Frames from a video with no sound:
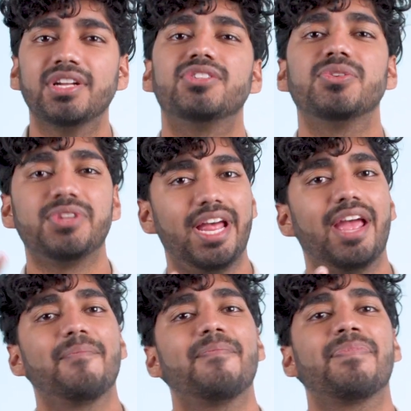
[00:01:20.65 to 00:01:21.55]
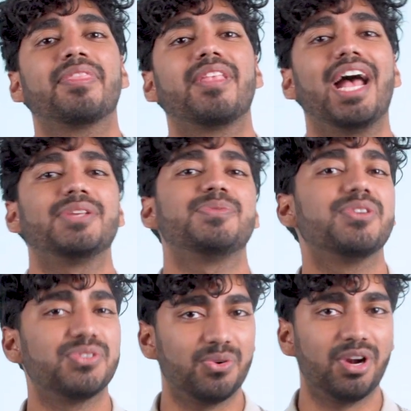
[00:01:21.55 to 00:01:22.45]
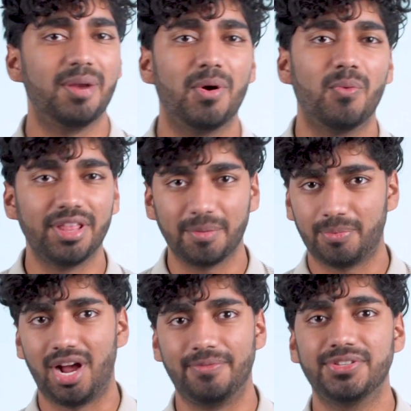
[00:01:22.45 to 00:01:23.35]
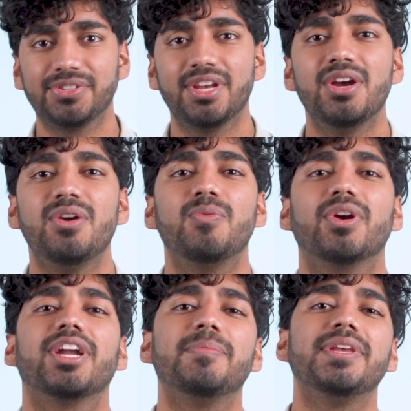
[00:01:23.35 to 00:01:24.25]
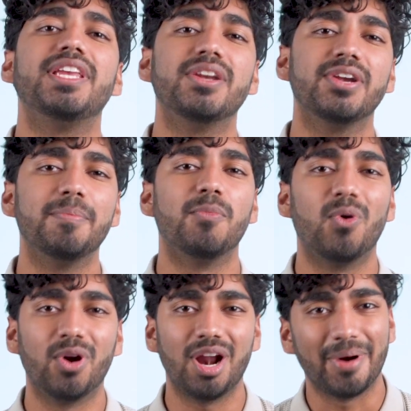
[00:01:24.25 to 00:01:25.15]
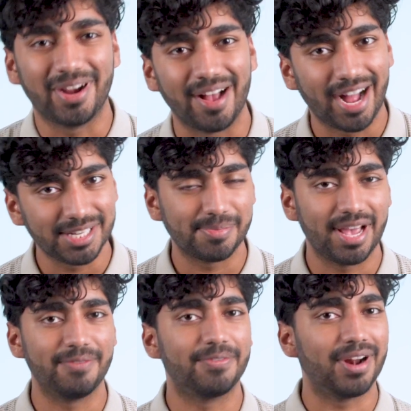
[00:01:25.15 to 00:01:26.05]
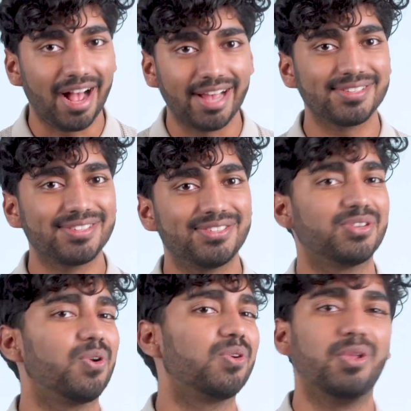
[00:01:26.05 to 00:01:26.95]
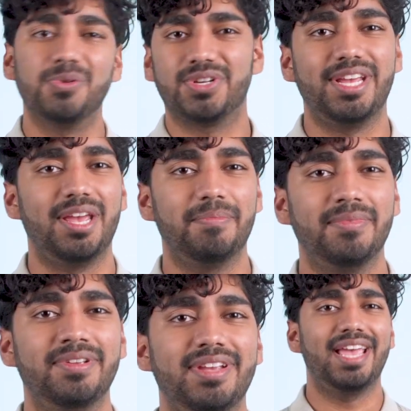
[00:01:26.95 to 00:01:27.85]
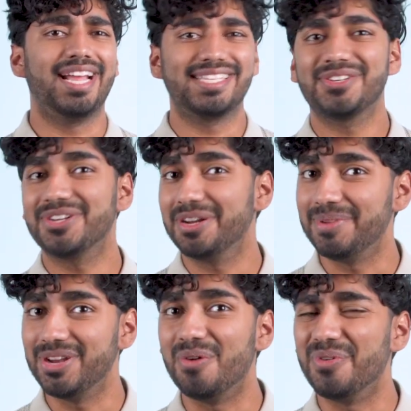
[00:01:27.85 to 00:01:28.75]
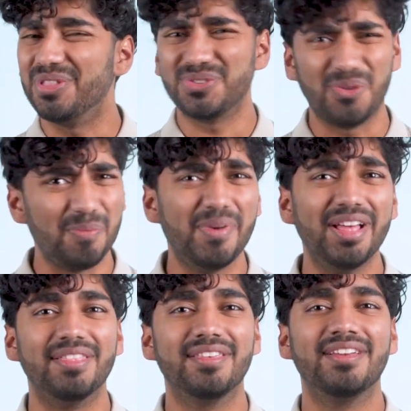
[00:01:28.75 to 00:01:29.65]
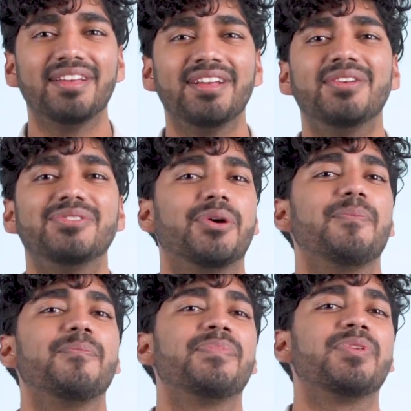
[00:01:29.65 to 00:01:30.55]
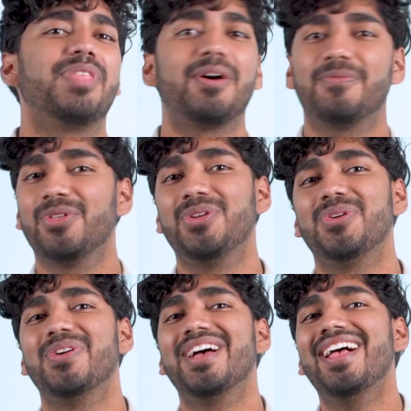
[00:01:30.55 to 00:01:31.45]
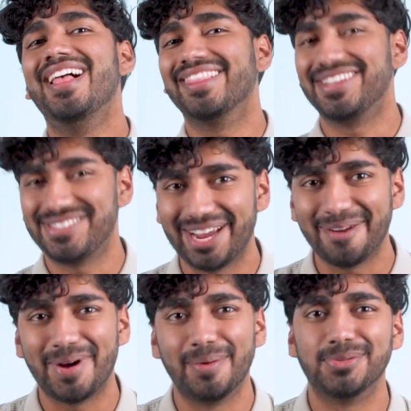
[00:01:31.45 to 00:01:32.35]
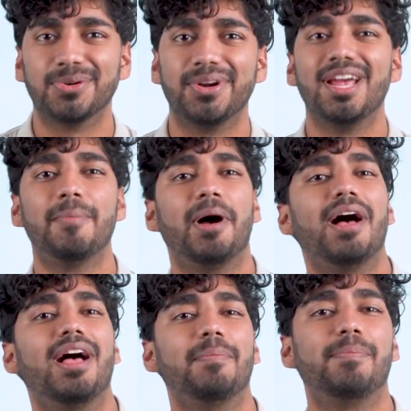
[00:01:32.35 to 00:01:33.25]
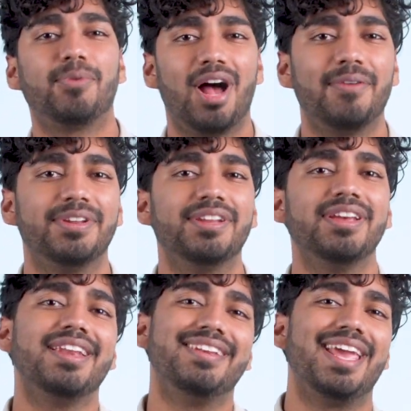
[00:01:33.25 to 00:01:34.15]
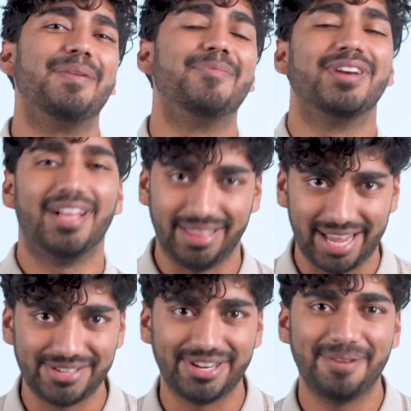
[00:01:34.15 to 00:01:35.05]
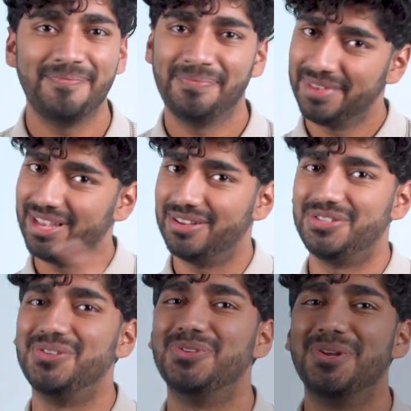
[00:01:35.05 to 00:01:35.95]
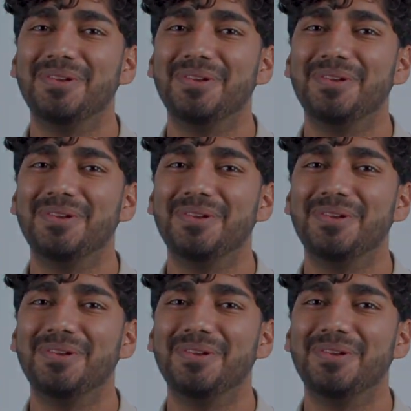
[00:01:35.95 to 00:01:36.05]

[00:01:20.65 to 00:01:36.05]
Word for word: And so today, as we hear a story about one of the prophets, we're going to be hearing more about God's plan for us to grow close to him. And that's actually going to be over this whole month. So, without further ado, let's check out a Bible story about a prophet named Elijah. We'll see you soon.